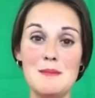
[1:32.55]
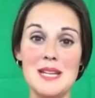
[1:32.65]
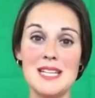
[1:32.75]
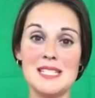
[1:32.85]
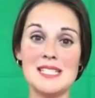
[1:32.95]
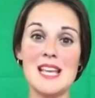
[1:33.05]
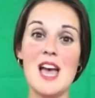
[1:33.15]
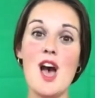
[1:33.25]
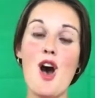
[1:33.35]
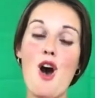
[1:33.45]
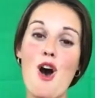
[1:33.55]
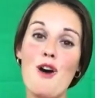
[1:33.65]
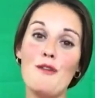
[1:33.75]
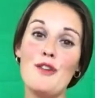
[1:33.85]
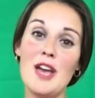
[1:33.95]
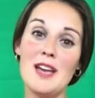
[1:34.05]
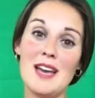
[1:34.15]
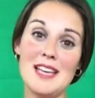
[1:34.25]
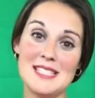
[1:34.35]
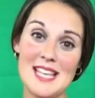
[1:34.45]
minutes of
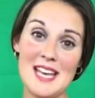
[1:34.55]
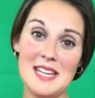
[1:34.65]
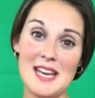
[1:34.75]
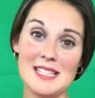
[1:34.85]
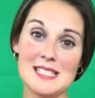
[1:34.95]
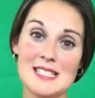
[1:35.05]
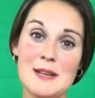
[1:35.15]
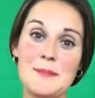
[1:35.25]
asanas.